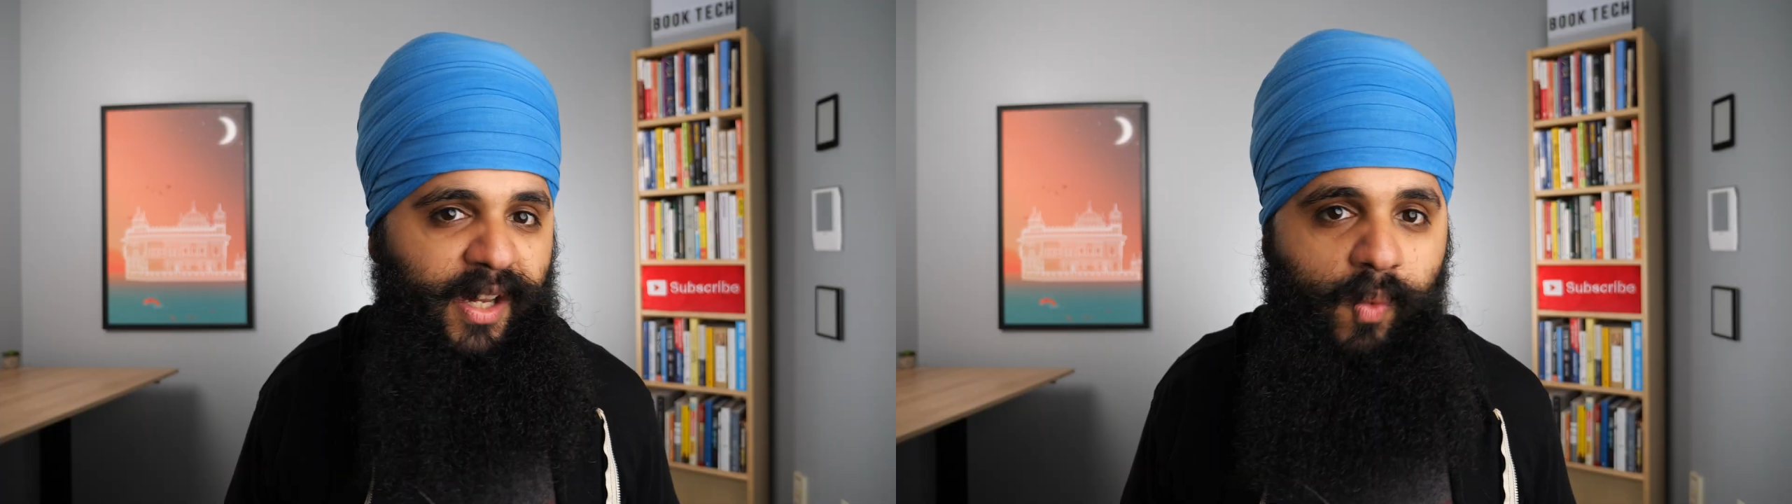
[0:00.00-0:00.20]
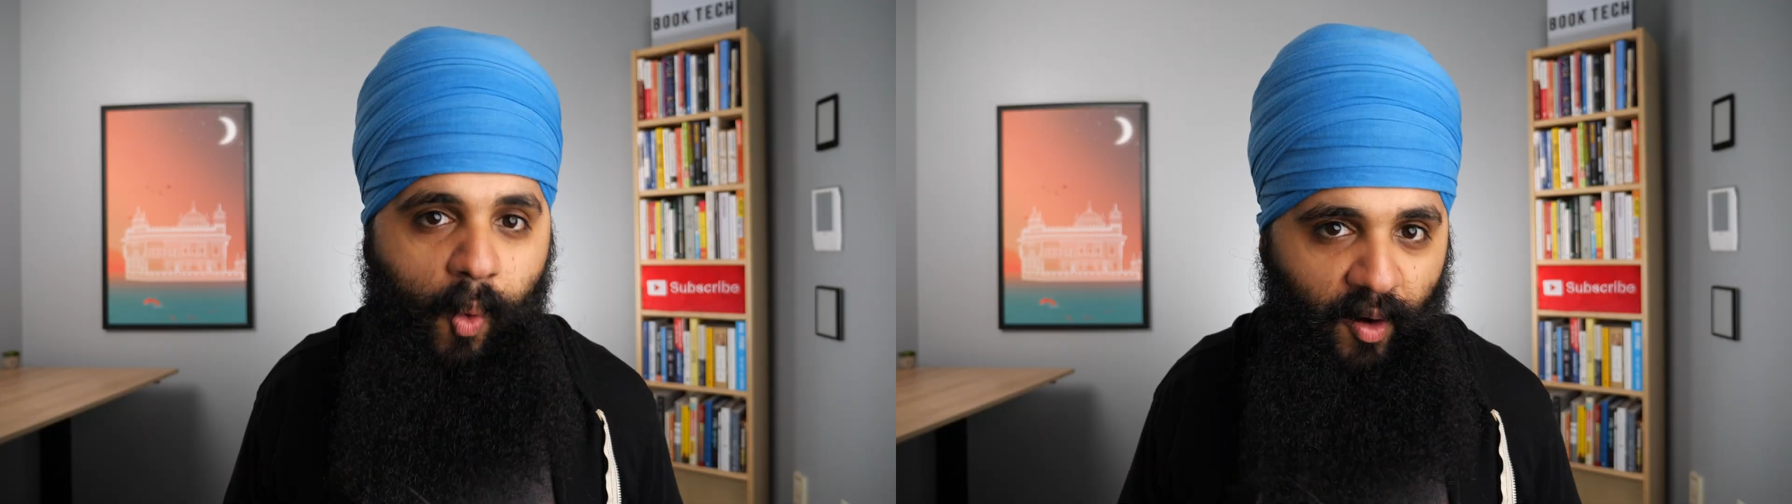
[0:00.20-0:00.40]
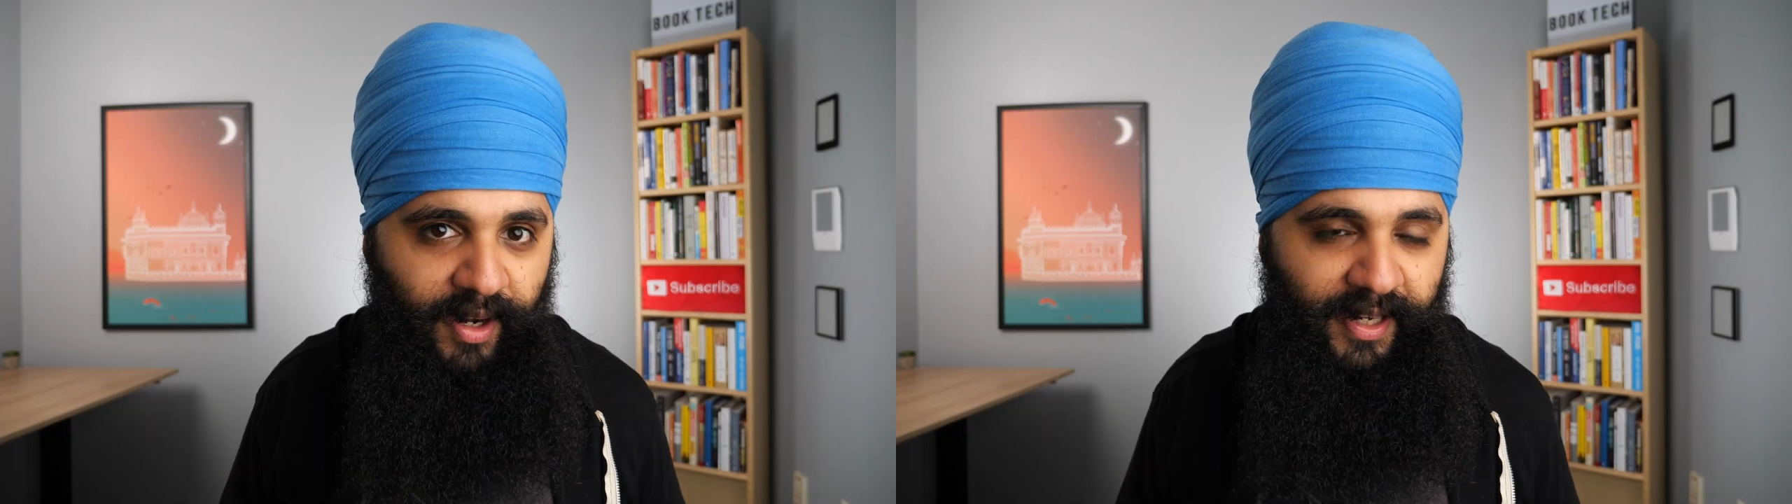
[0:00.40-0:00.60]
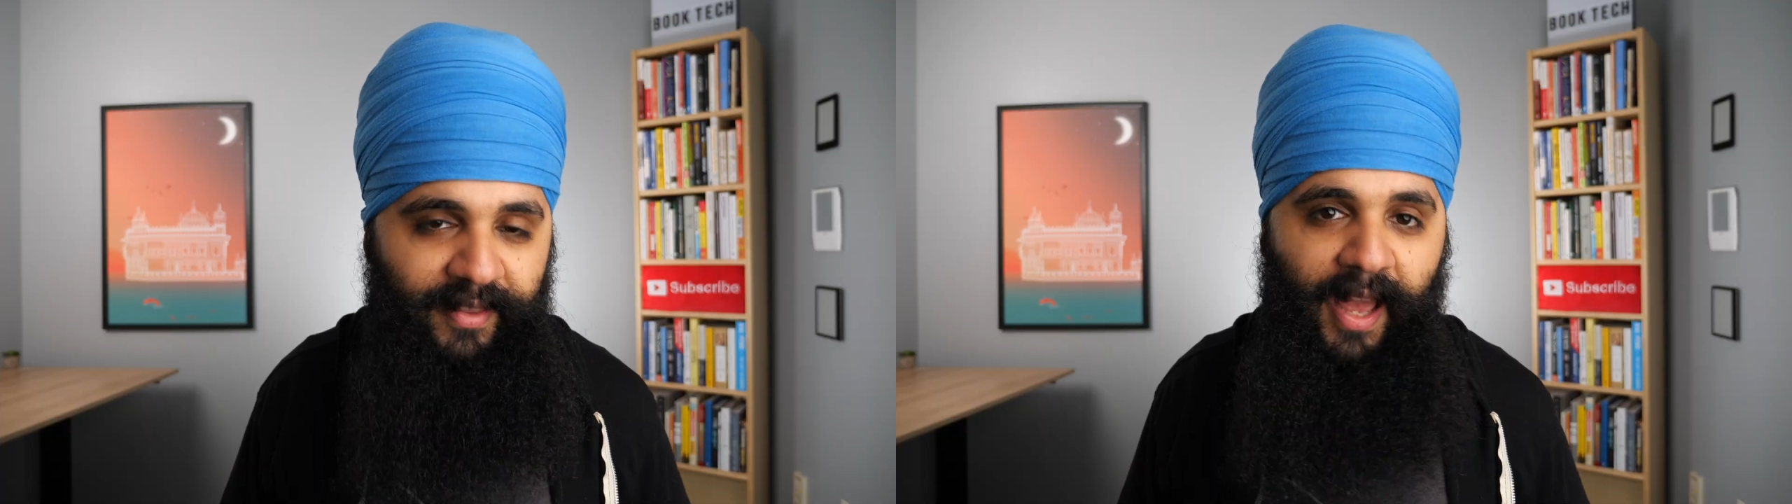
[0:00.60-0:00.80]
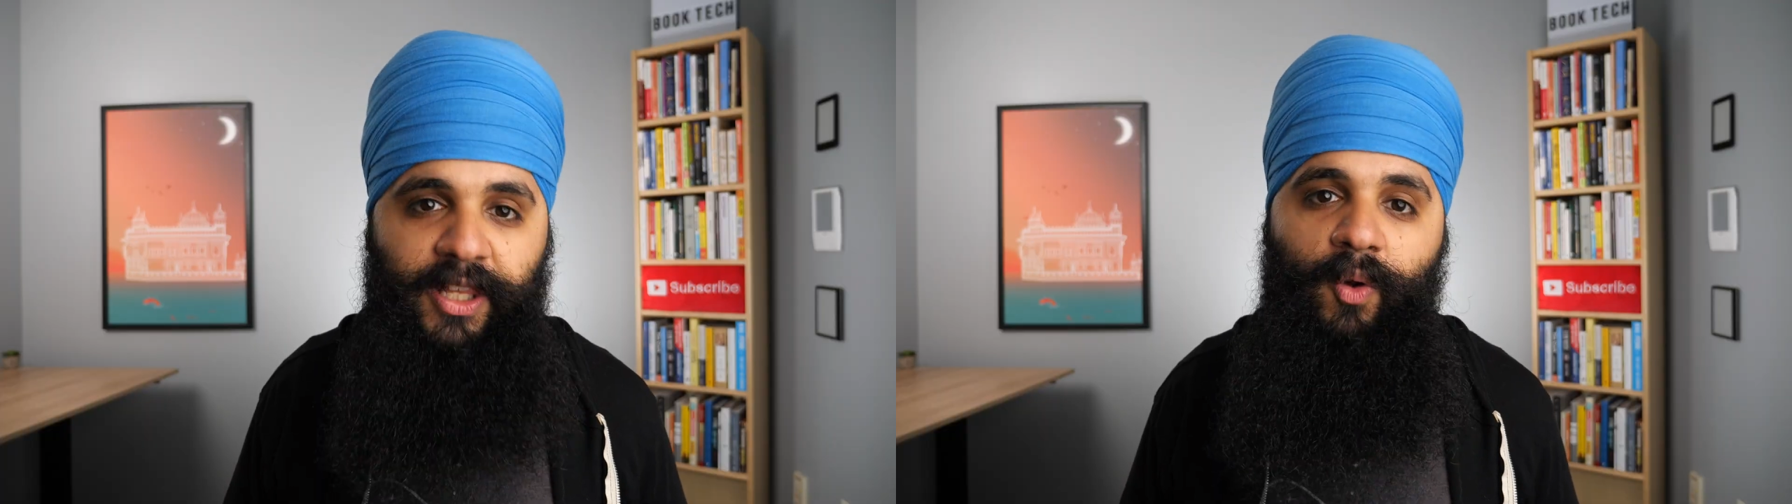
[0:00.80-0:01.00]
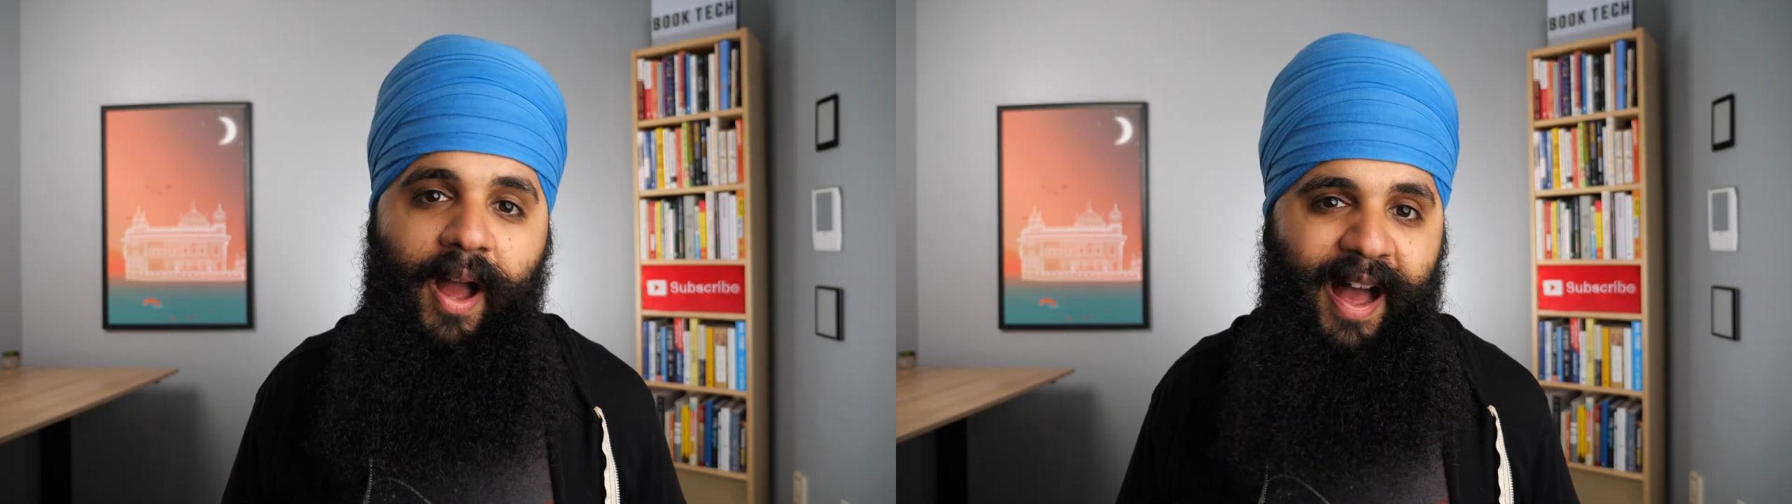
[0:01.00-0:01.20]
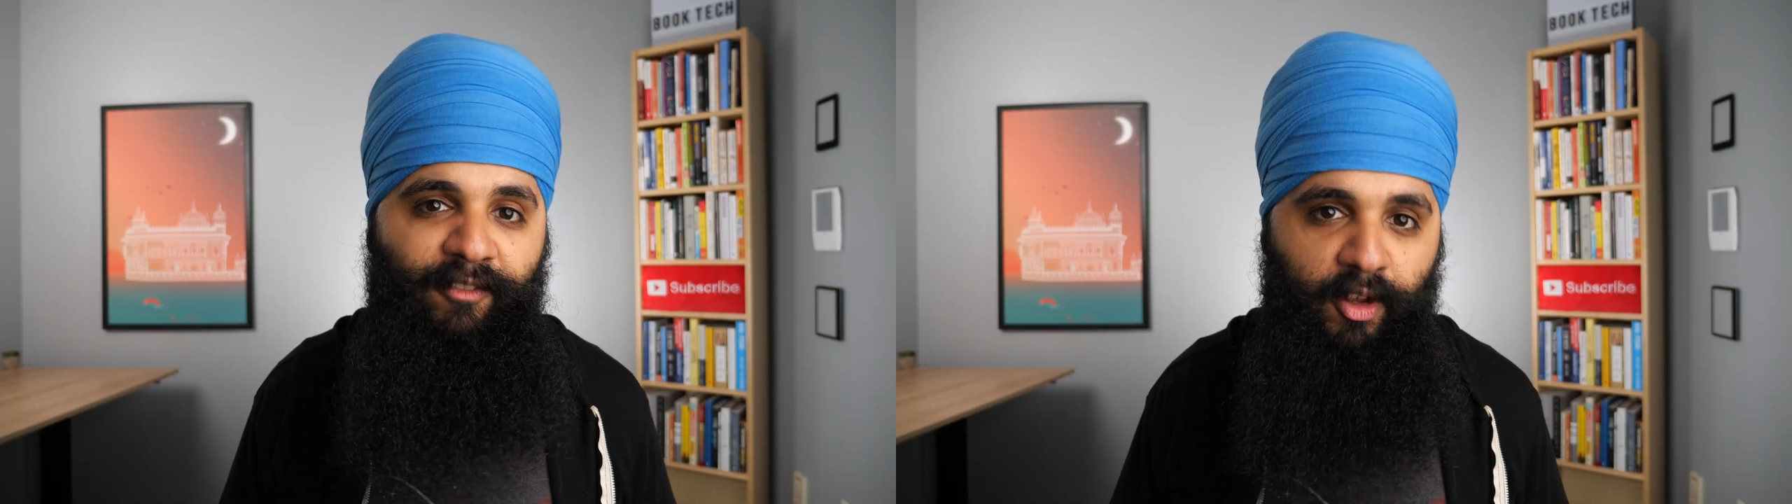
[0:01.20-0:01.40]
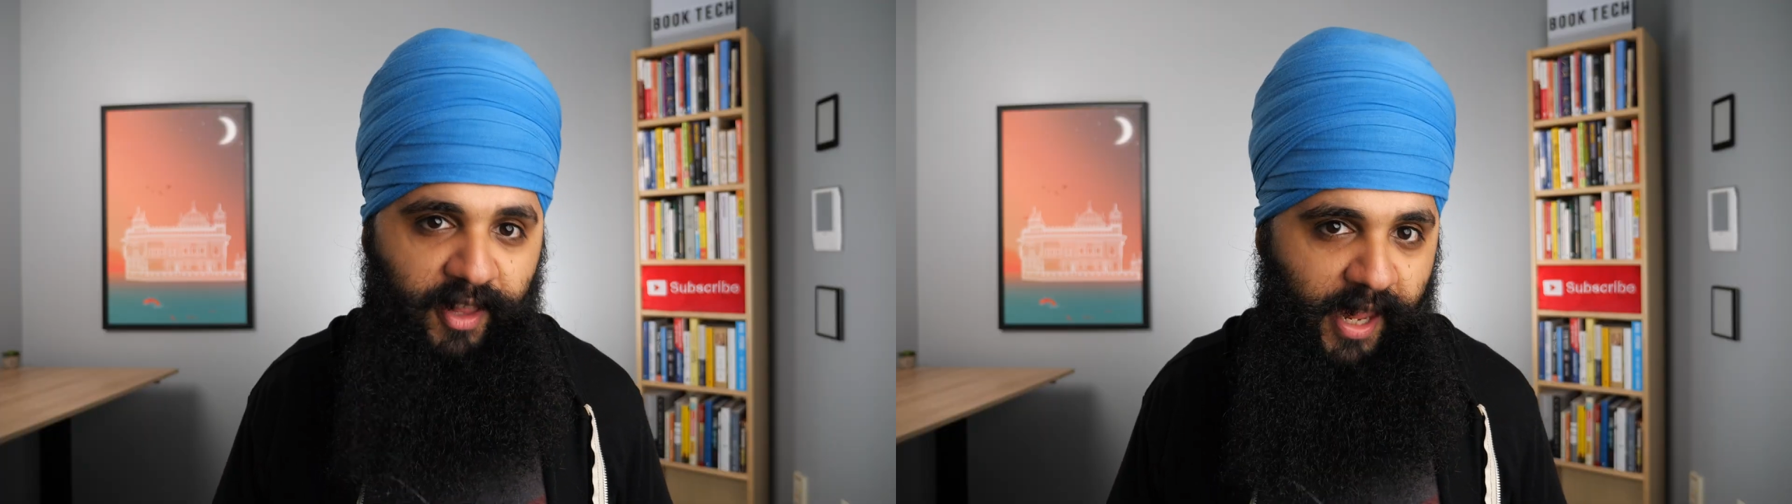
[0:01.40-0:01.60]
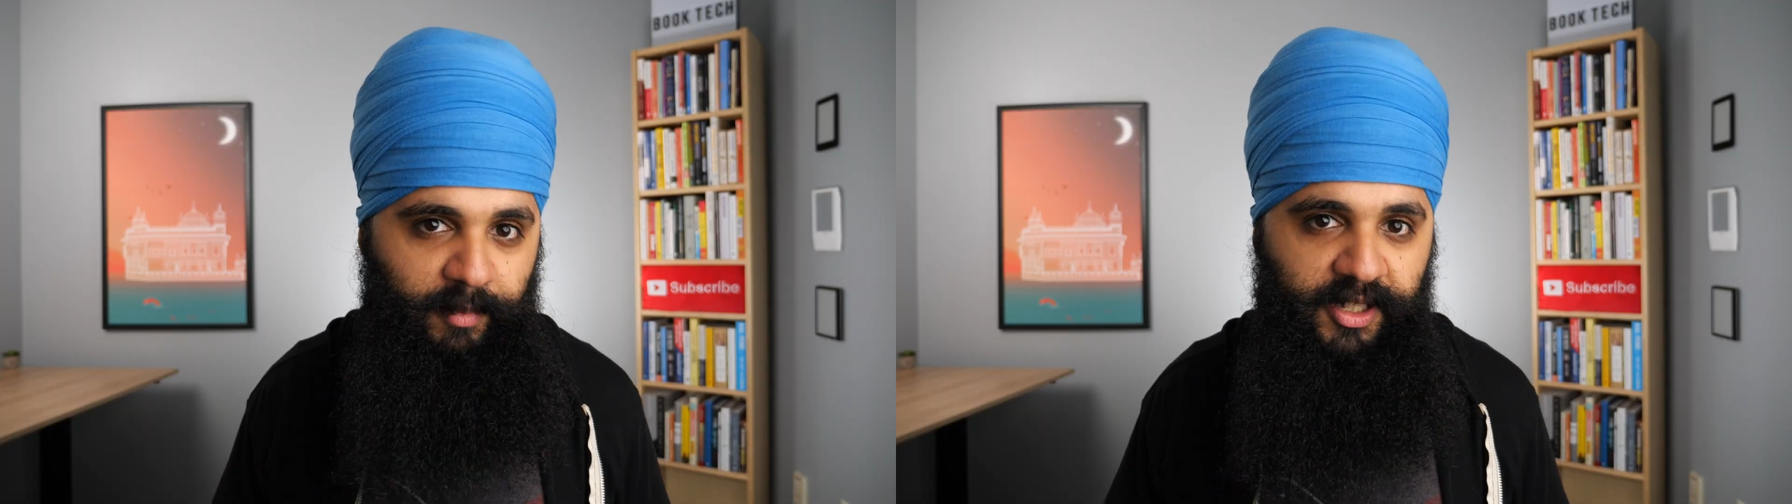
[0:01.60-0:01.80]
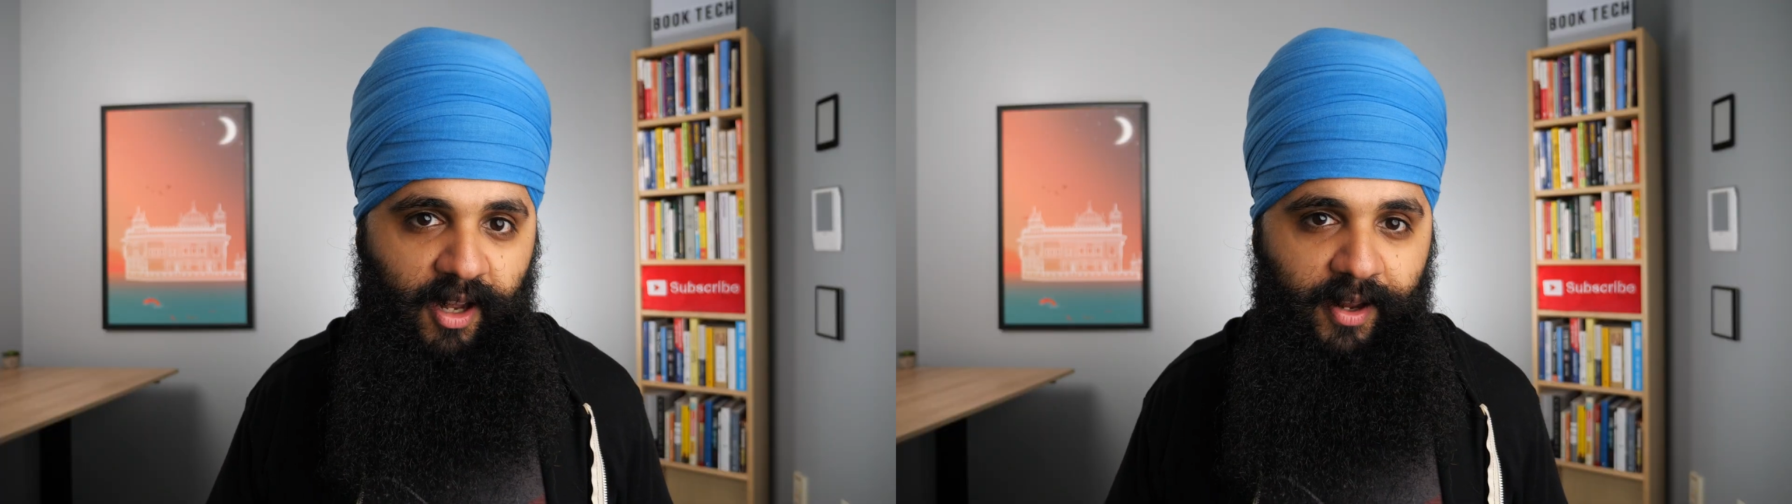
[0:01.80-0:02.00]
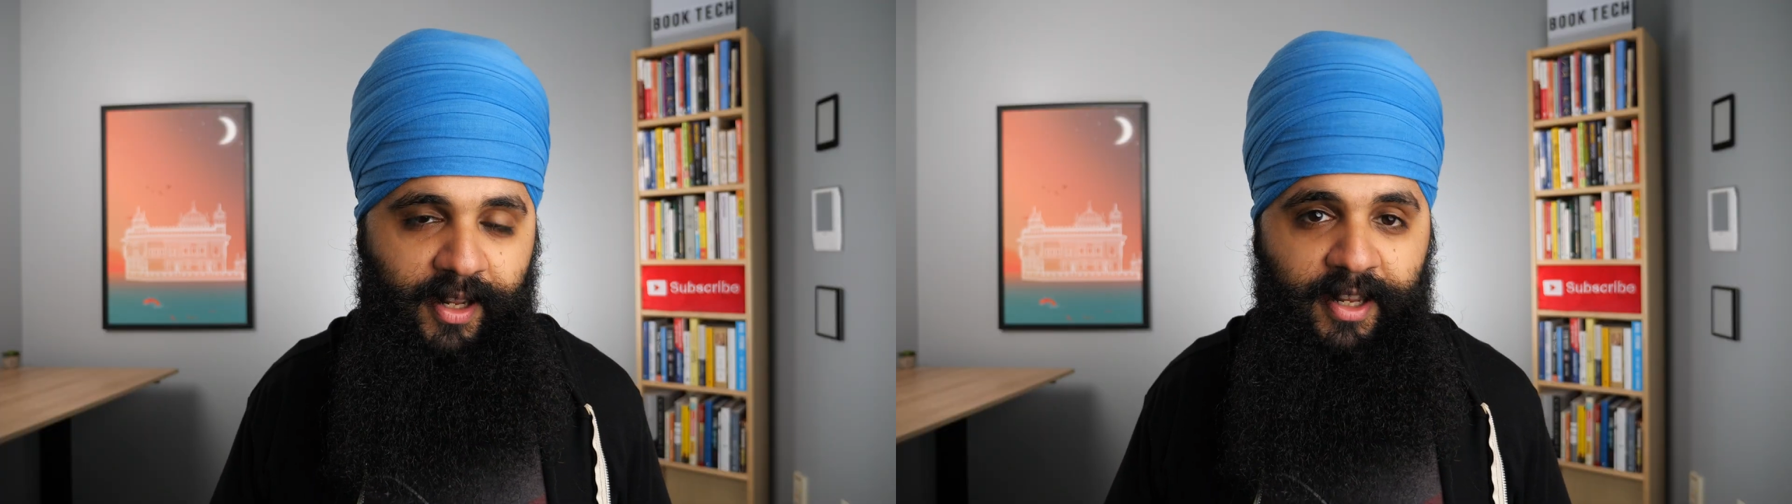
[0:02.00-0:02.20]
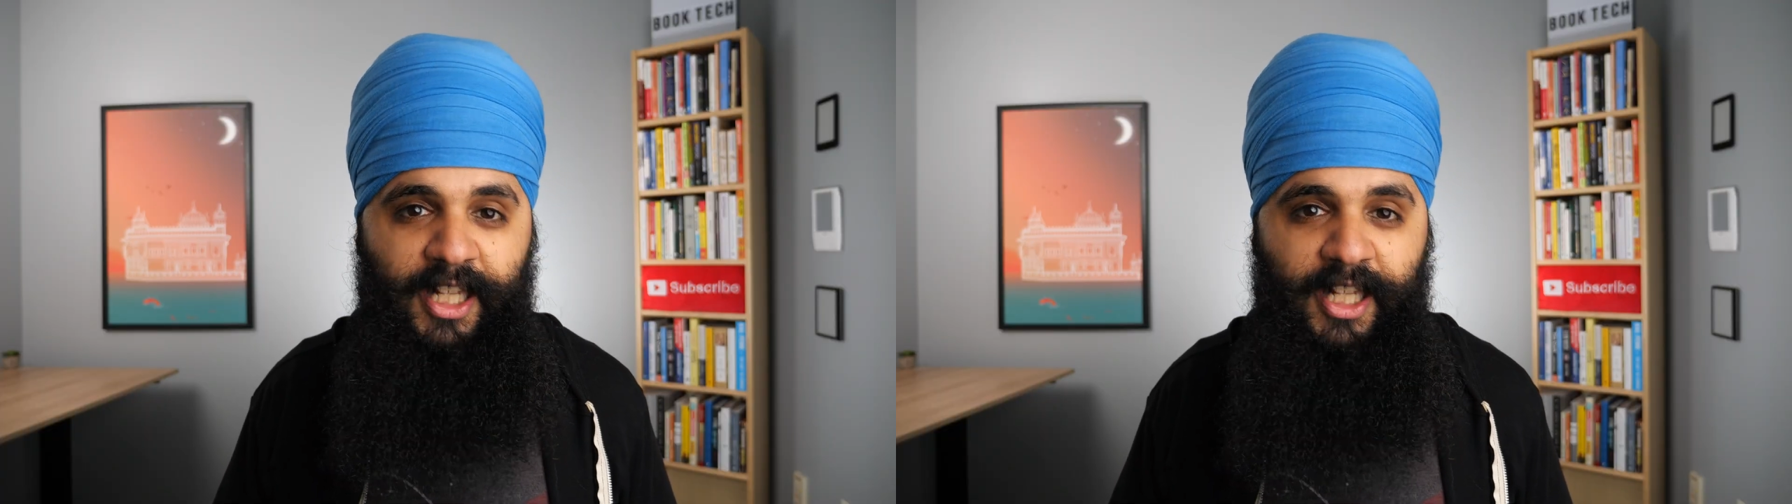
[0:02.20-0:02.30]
any warranty that you have with Amazon,